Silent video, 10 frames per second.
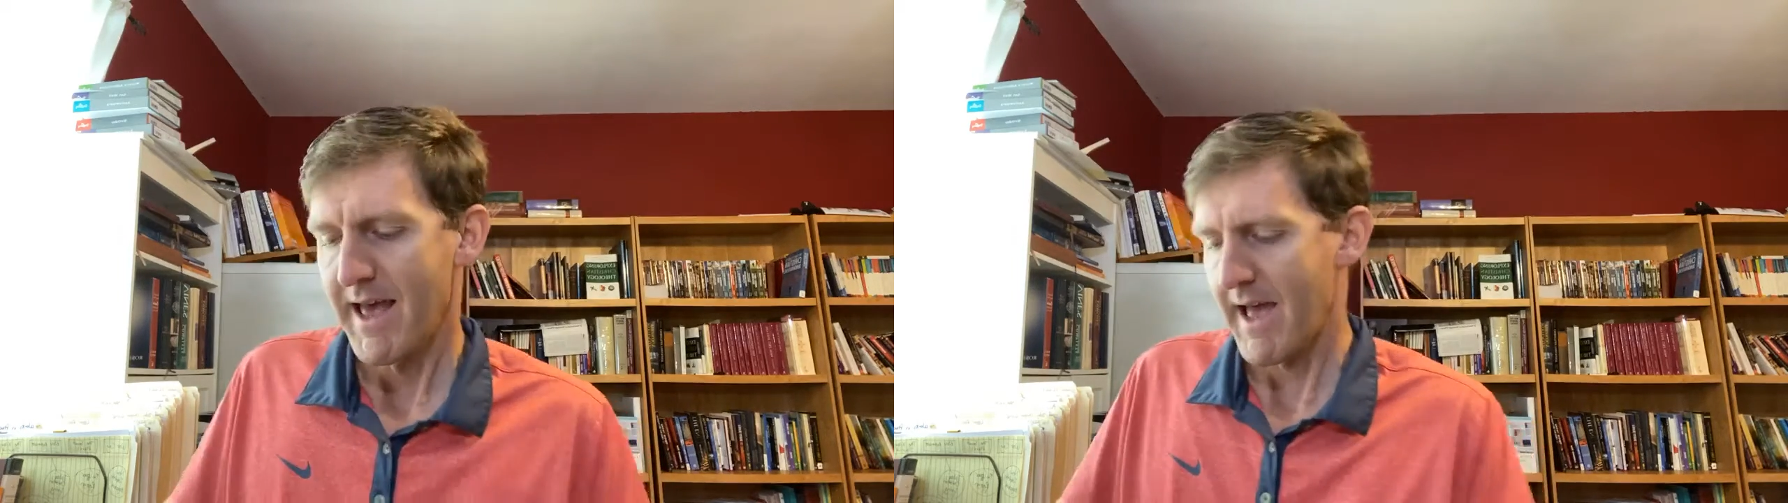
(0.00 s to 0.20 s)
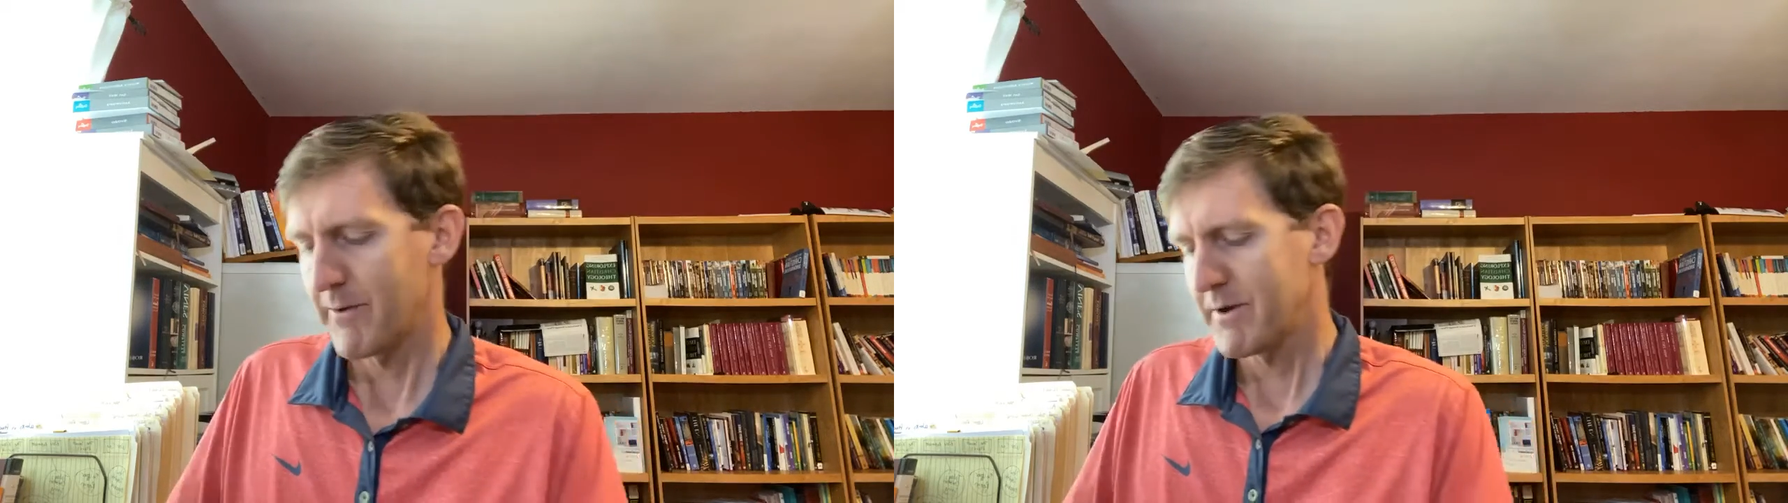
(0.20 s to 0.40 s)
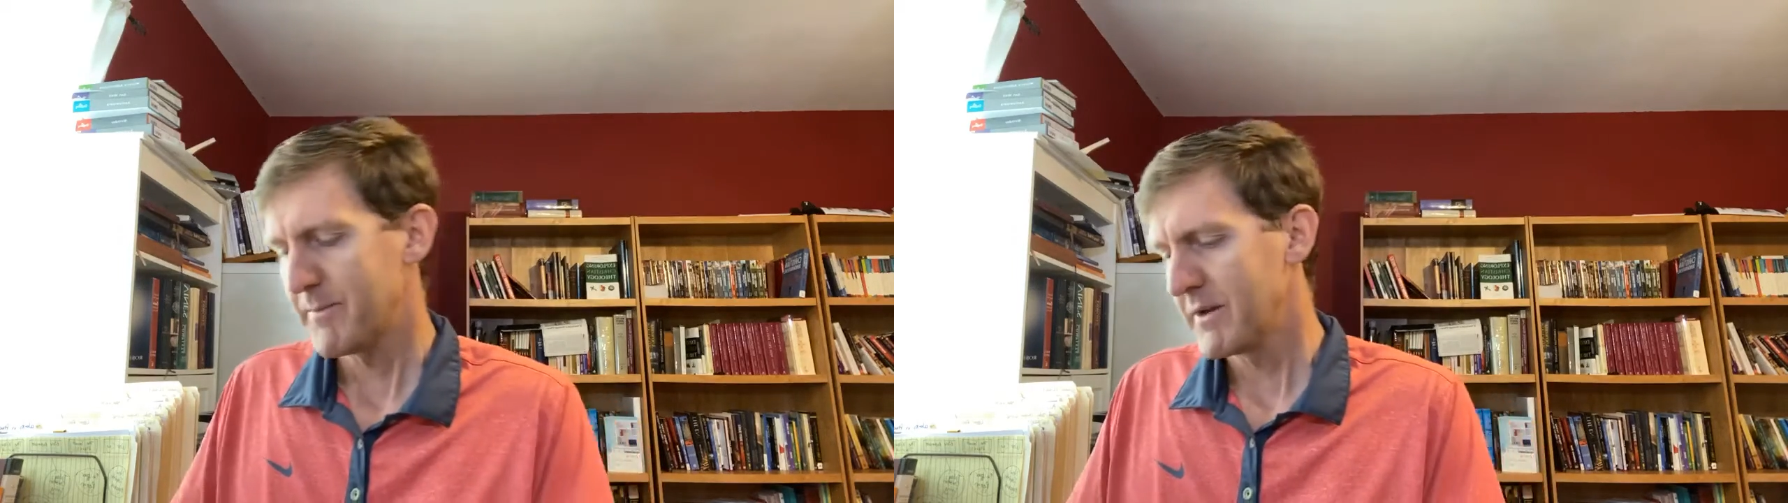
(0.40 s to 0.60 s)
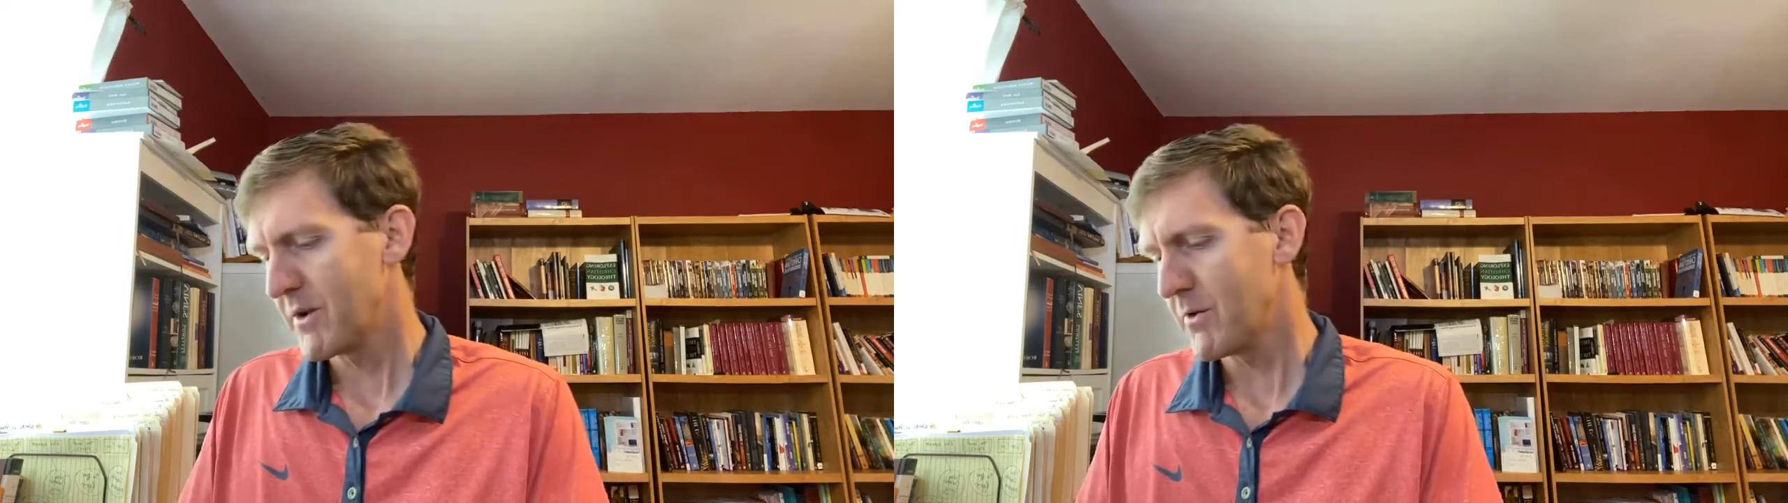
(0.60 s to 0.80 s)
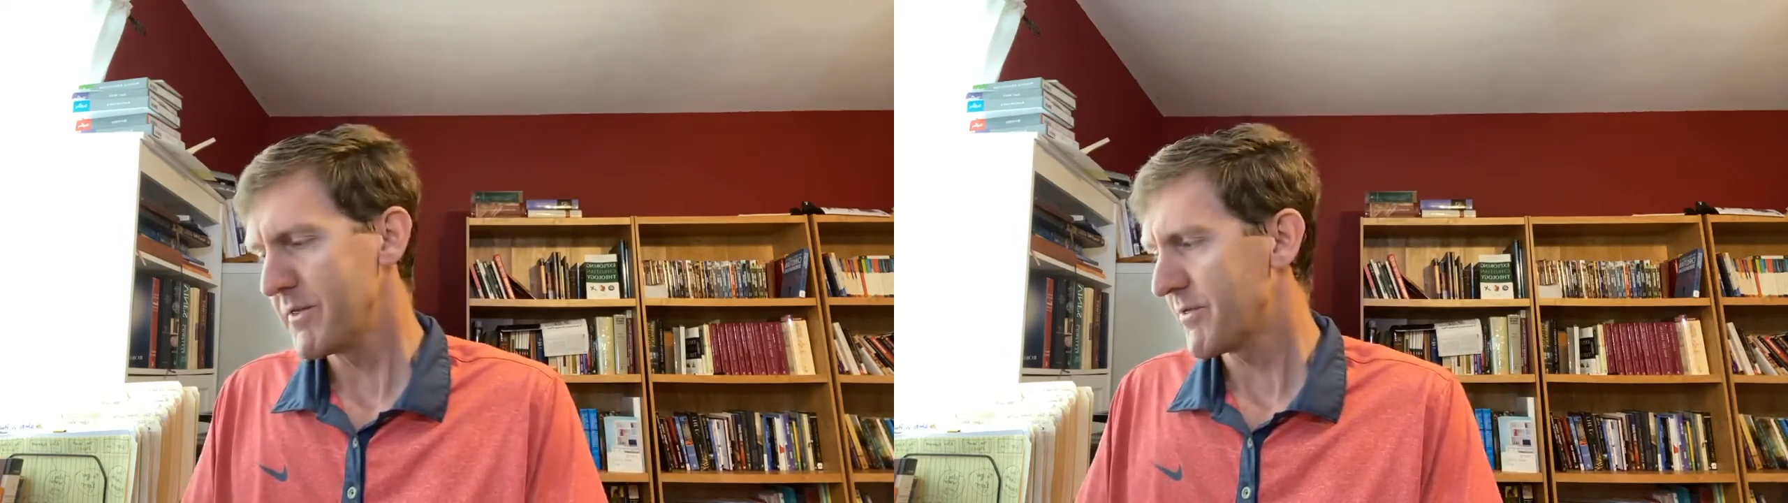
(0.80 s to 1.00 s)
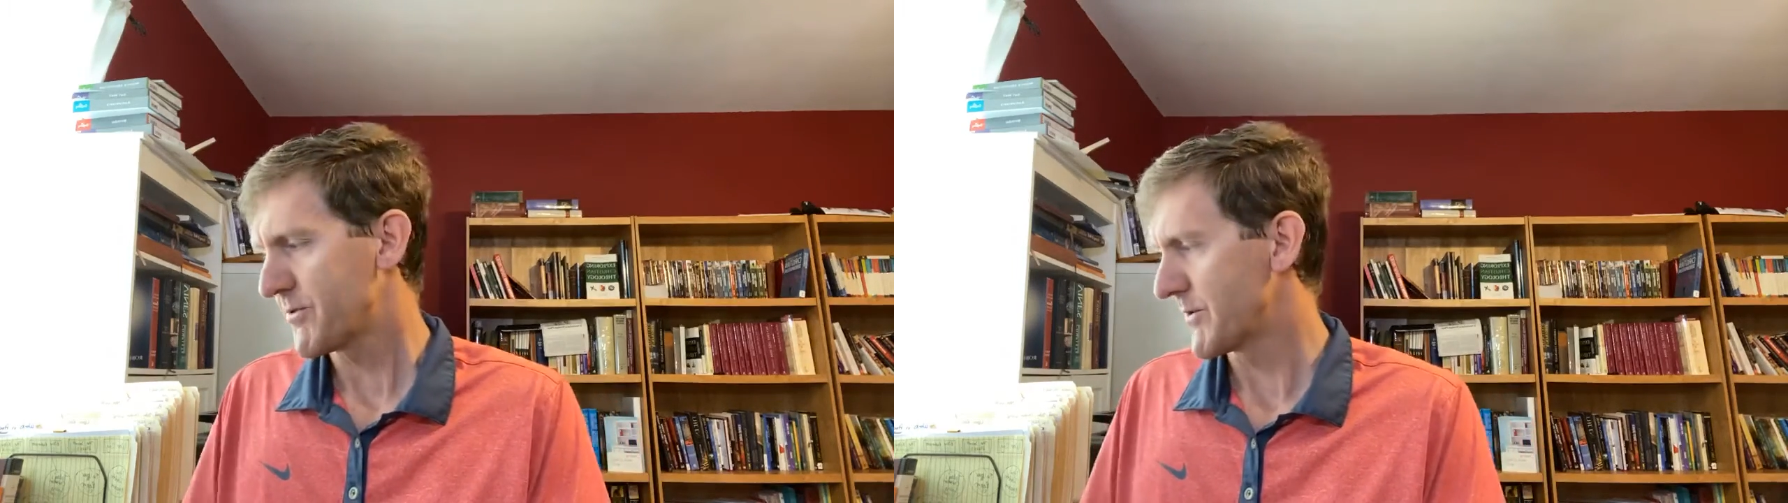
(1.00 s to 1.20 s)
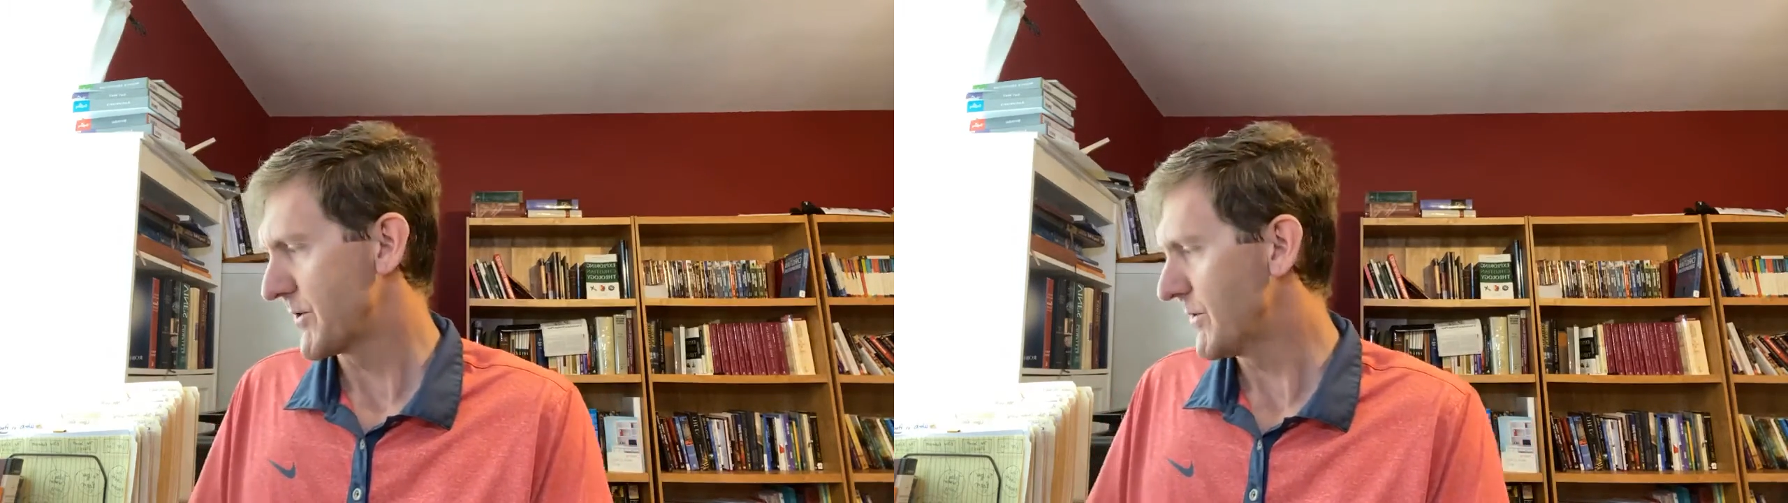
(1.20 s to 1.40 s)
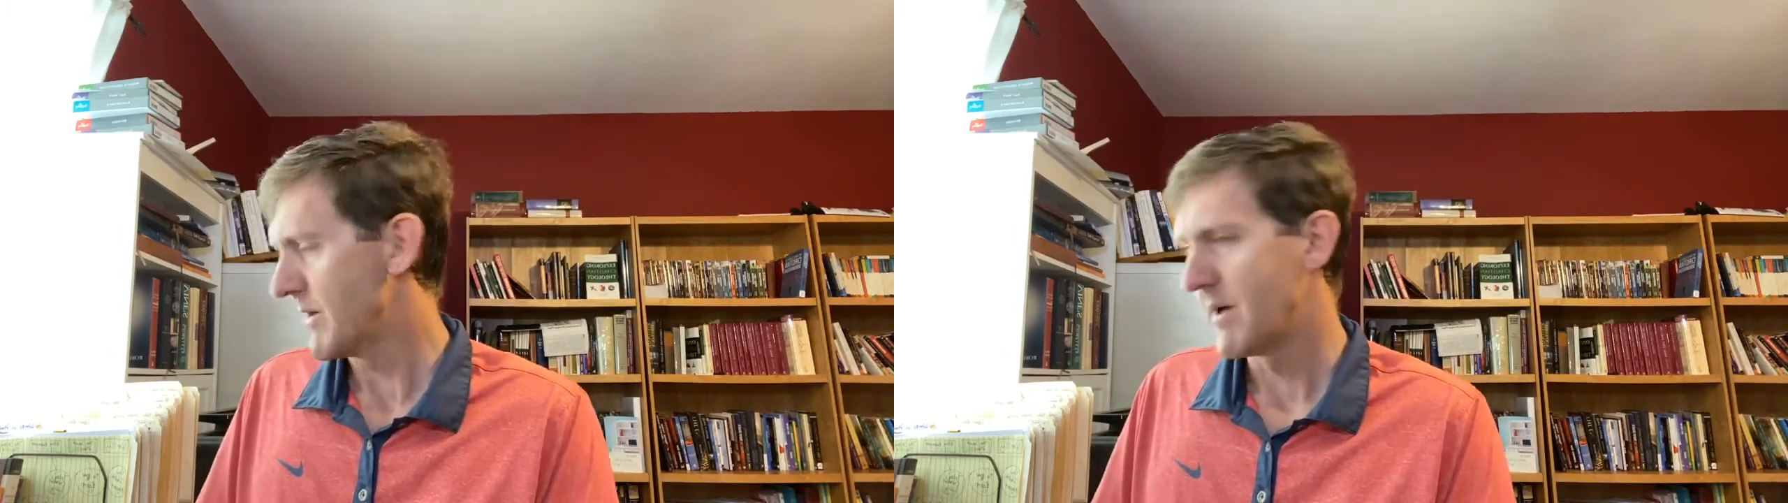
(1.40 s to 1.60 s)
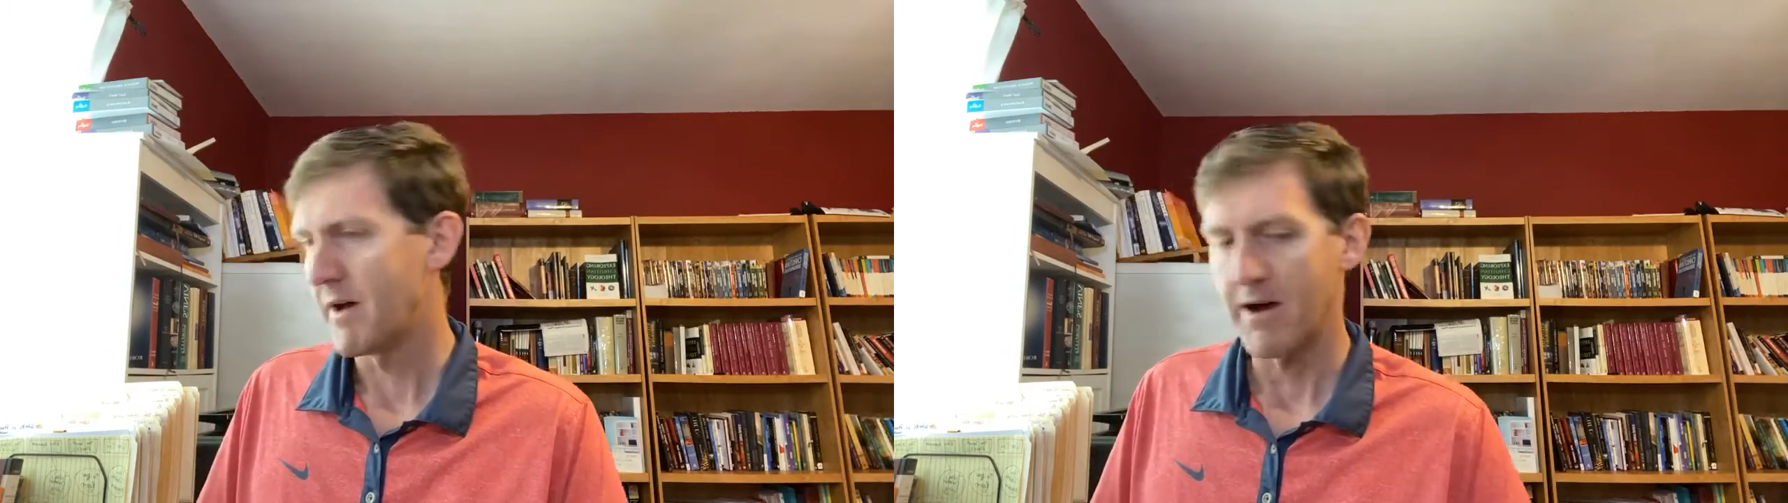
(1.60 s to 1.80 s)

And we've been going through